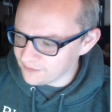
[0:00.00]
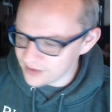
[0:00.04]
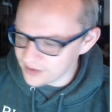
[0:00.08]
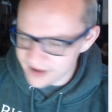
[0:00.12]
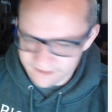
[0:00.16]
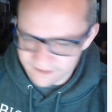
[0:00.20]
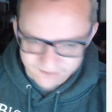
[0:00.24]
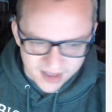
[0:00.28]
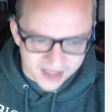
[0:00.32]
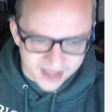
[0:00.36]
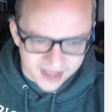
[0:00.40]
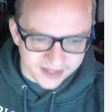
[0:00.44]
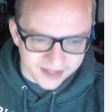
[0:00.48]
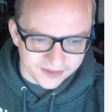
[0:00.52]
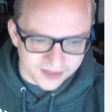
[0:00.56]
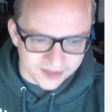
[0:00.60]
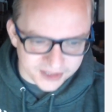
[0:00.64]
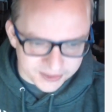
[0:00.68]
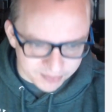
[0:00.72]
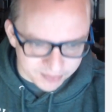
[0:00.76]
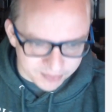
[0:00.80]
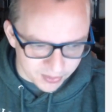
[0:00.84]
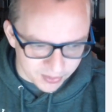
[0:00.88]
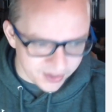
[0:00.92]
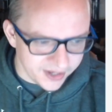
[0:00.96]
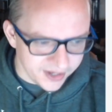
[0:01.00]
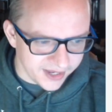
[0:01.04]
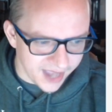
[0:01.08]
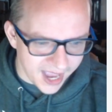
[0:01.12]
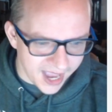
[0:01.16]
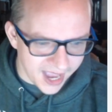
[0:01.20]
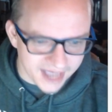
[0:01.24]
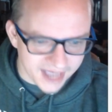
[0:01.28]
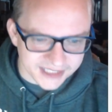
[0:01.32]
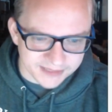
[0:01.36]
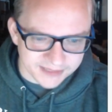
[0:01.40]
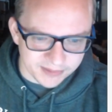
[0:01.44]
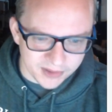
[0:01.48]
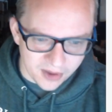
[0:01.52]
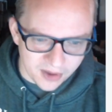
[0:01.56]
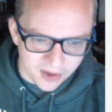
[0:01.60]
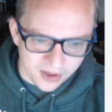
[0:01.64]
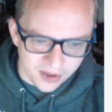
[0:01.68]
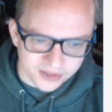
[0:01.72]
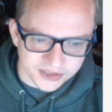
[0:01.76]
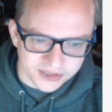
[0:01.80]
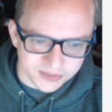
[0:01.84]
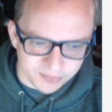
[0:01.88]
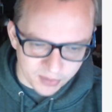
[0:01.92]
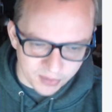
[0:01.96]
event in the spring has to be
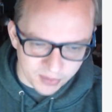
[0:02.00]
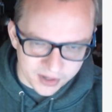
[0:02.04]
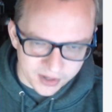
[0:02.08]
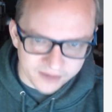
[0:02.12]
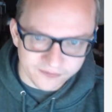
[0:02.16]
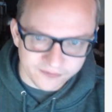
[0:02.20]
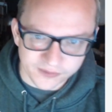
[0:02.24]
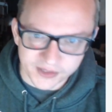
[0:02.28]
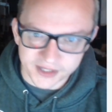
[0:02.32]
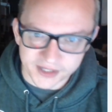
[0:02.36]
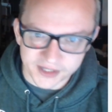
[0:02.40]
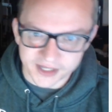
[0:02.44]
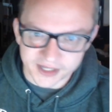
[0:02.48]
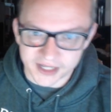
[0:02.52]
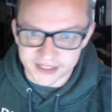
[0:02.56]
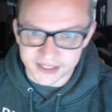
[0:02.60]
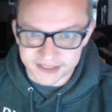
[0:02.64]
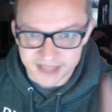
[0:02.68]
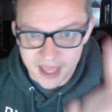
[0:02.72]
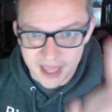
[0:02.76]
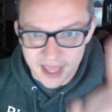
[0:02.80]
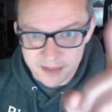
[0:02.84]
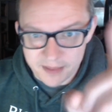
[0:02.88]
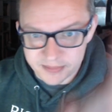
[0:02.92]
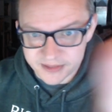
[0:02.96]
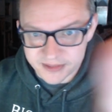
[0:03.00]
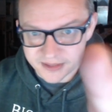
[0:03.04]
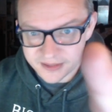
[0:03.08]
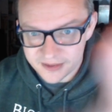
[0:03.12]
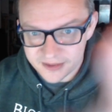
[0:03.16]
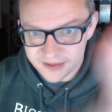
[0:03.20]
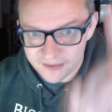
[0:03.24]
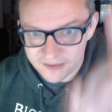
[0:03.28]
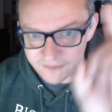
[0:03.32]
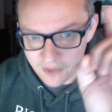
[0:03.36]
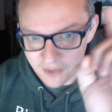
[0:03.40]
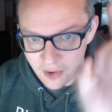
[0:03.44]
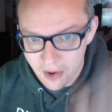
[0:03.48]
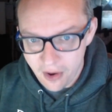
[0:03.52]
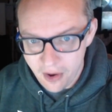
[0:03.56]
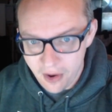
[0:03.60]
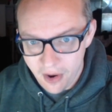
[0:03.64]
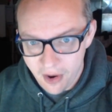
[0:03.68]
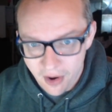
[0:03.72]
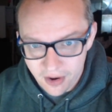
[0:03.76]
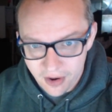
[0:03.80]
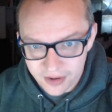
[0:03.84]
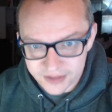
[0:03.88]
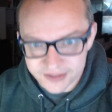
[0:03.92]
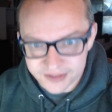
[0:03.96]
called Spring Fling, except for
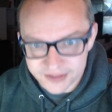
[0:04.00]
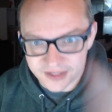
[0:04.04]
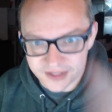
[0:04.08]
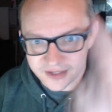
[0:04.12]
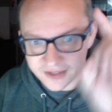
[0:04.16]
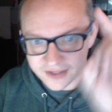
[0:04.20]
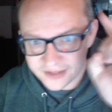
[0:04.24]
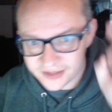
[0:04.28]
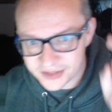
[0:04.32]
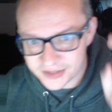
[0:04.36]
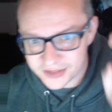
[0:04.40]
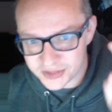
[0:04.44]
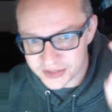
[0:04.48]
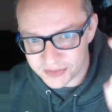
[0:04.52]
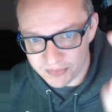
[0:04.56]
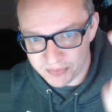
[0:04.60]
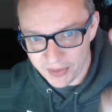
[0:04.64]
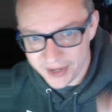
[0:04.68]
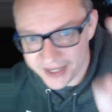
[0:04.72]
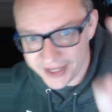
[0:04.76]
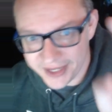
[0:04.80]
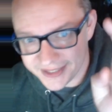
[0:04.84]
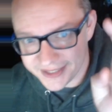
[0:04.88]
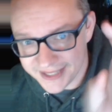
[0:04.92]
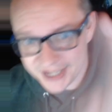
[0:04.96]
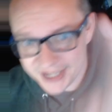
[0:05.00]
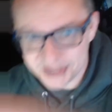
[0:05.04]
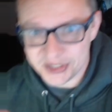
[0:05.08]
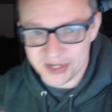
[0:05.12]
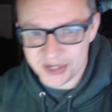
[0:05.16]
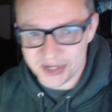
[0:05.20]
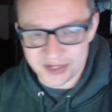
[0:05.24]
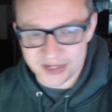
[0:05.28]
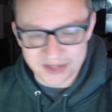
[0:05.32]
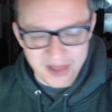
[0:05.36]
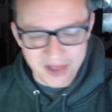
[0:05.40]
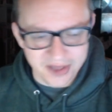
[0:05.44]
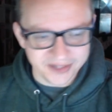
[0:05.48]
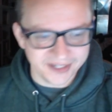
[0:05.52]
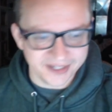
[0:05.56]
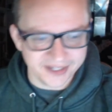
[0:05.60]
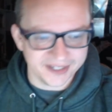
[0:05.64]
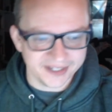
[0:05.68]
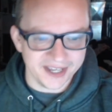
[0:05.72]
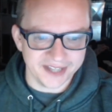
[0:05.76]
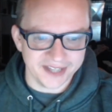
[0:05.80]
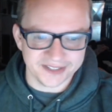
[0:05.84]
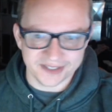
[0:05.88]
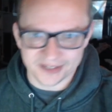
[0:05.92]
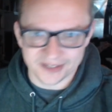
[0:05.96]
ours. Spring Edition is all you
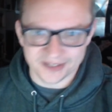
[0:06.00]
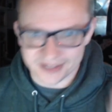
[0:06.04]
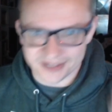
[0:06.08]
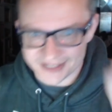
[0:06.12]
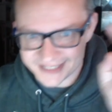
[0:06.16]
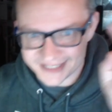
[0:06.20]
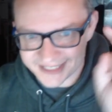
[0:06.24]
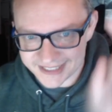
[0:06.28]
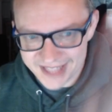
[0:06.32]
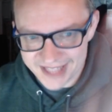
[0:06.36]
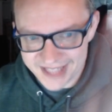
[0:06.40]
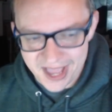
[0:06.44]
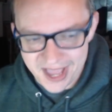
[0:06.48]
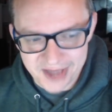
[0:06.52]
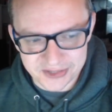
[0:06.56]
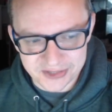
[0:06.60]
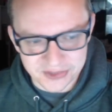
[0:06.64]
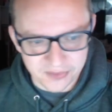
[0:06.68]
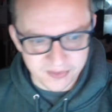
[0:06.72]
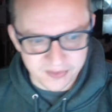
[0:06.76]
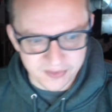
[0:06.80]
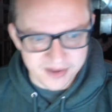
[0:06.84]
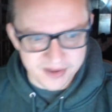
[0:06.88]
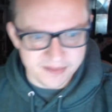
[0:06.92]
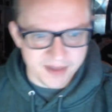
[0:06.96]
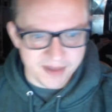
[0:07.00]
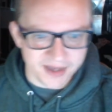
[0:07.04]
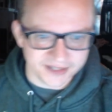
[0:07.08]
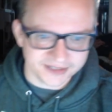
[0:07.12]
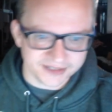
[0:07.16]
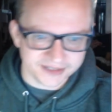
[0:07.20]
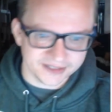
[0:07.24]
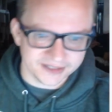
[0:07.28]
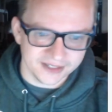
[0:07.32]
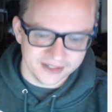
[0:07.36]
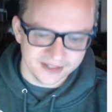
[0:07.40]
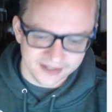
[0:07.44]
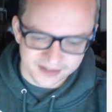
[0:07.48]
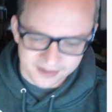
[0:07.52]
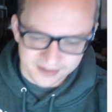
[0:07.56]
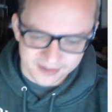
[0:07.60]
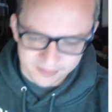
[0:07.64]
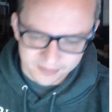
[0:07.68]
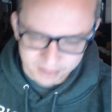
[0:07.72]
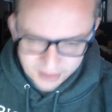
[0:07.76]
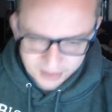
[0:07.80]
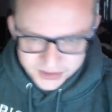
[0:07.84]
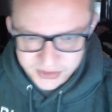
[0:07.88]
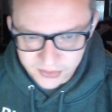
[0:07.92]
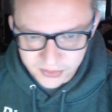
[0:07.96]
get, / the remix.
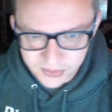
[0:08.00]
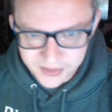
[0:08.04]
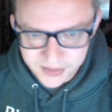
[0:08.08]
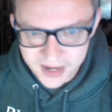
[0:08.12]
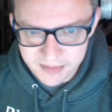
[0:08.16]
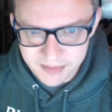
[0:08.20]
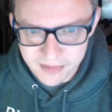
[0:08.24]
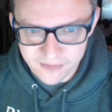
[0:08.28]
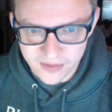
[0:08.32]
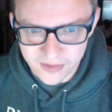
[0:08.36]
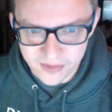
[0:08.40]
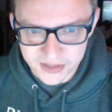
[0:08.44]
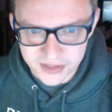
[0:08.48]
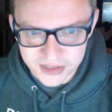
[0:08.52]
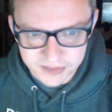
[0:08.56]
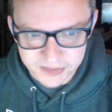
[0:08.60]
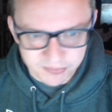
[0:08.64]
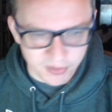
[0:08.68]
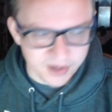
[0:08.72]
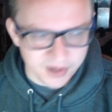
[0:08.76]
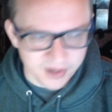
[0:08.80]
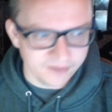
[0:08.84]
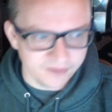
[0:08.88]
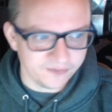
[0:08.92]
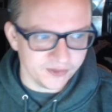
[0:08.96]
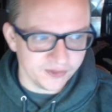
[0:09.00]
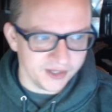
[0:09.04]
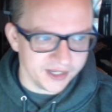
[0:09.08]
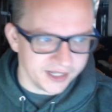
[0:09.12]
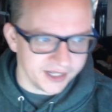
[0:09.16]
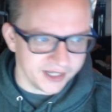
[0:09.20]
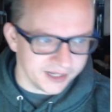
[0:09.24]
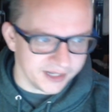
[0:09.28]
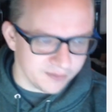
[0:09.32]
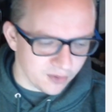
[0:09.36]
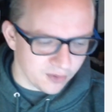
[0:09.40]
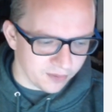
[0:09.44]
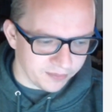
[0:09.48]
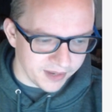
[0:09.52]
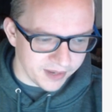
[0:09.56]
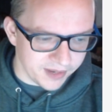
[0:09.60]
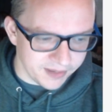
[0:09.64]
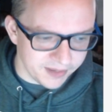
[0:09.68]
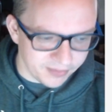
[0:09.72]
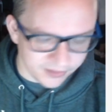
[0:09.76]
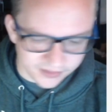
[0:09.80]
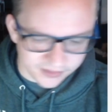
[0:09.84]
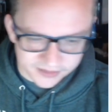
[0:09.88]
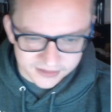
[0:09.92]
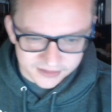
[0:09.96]
Please don't name your event Spring Fling anymore,
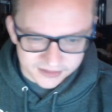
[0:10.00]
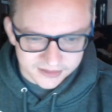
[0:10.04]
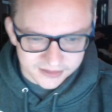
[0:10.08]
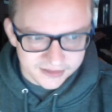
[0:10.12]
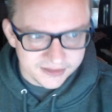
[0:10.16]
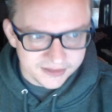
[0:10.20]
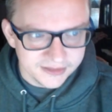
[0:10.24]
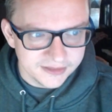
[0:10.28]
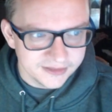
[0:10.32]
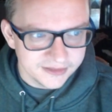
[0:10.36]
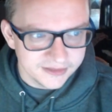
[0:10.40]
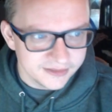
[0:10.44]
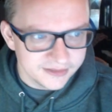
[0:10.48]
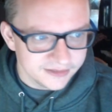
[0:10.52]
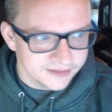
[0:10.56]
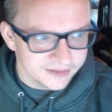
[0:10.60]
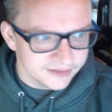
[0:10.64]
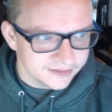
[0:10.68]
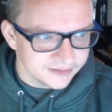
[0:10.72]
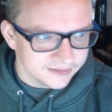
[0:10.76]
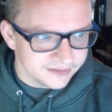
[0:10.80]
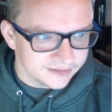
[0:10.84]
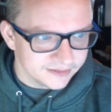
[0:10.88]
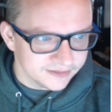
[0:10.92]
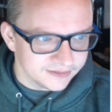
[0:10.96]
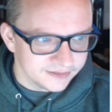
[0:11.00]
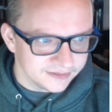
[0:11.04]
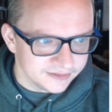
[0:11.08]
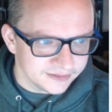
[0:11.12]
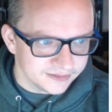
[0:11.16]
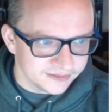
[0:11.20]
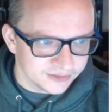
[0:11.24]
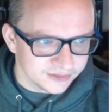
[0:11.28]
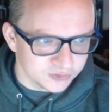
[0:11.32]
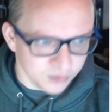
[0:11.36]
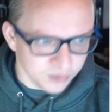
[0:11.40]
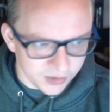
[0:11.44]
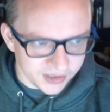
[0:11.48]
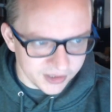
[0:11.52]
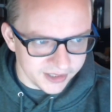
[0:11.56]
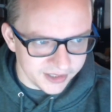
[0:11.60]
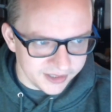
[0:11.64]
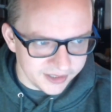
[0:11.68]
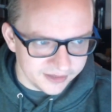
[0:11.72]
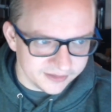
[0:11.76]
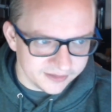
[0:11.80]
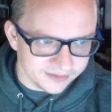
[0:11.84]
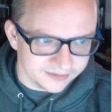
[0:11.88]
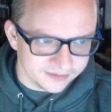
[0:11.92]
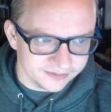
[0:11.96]
people. It's
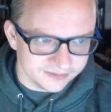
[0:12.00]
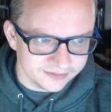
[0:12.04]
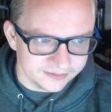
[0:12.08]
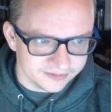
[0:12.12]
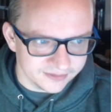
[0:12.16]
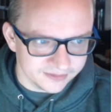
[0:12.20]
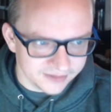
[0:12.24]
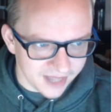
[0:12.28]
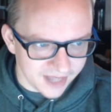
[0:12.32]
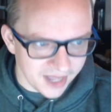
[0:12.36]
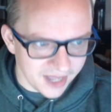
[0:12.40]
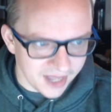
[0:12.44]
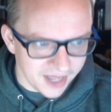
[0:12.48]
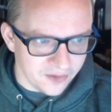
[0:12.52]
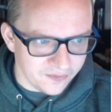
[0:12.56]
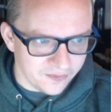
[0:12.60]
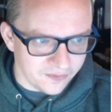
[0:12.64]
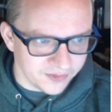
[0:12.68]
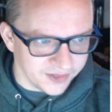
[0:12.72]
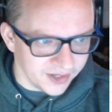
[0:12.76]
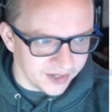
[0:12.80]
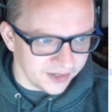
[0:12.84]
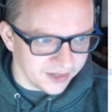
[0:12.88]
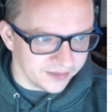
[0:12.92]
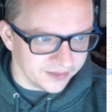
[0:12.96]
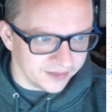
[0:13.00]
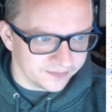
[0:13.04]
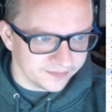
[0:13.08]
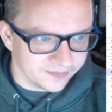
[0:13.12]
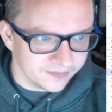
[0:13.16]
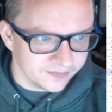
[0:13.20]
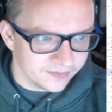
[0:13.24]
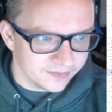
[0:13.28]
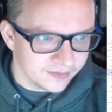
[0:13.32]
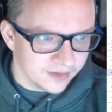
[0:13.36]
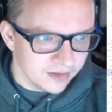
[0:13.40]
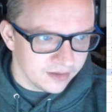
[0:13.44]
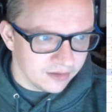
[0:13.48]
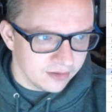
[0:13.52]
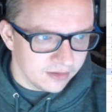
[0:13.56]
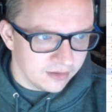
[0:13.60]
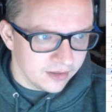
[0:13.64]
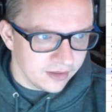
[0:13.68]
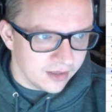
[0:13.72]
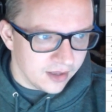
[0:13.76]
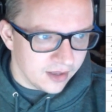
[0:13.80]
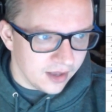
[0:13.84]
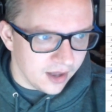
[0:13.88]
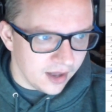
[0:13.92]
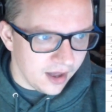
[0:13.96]
really kind of overdone.
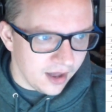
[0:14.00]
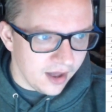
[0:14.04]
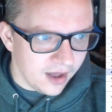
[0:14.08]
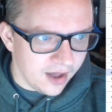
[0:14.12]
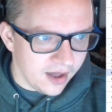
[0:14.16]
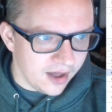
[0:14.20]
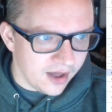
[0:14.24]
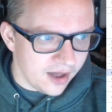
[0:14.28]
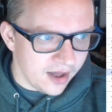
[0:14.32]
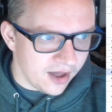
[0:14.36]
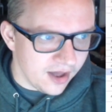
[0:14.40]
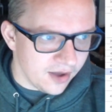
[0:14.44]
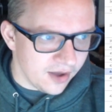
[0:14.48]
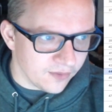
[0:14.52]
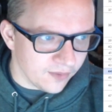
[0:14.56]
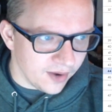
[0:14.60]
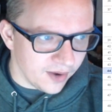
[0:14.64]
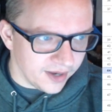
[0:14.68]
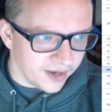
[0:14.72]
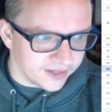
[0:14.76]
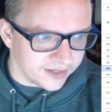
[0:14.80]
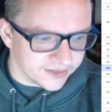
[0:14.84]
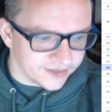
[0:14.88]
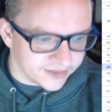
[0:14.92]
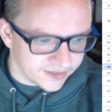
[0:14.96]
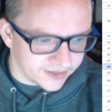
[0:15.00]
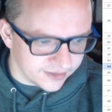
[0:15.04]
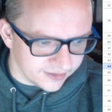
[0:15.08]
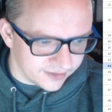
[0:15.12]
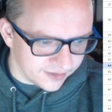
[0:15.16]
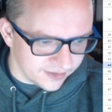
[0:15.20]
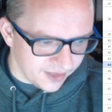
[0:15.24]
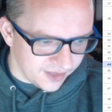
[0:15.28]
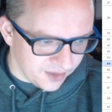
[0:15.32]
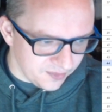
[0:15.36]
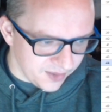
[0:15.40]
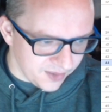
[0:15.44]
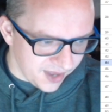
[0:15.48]
Right. Then we